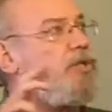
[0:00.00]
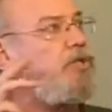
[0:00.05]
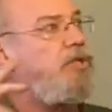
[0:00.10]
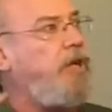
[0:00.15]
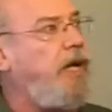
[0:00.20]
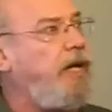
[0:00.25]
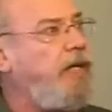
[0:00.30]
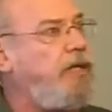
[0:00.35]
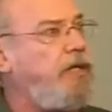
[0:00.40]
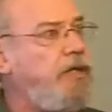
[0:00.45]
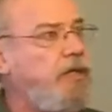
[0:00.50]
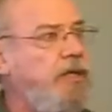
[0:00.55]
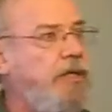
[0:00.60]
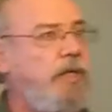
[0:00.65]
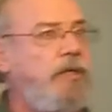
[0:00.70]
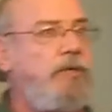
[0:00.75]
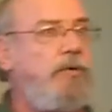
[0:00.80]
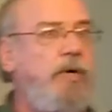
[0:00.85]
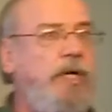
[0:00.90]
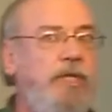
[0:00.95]
to change us
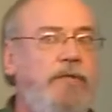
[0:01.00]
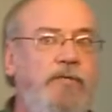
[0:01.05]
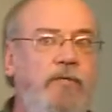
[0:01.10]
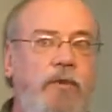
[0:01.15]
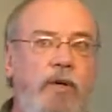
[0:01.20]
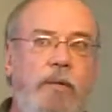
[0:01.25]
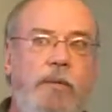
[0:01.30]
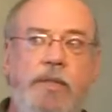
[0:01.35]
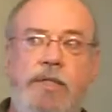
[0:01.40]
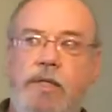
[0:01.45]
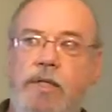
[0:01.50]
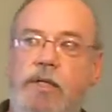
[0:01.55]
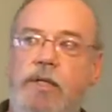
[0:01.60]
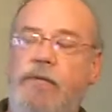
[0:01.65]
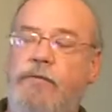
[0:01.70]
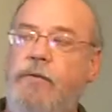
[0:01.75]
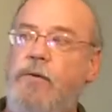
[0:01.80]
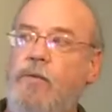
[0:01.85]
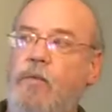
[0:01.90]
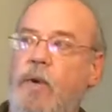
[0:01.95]
and transform us in
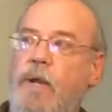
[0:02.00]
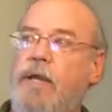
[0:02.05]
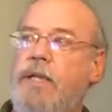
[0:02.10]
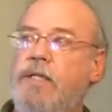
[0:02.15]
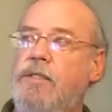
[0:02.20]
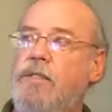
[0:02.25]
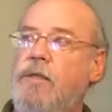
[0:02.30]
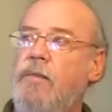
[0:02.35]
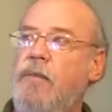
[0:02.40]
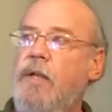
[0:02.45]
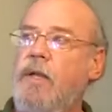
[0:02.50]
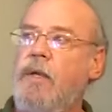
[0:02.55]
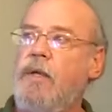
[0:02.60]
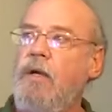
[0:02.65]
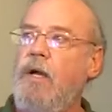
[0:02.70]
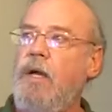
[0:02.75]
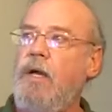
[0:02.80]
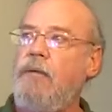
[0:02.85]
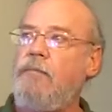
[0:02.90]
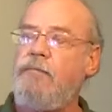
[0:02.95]
different ways.
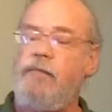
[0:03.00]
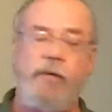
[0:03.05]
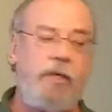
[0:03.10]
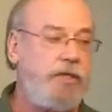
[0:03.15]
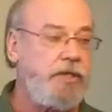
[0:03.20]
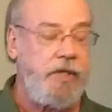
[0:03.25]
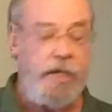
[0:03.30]
For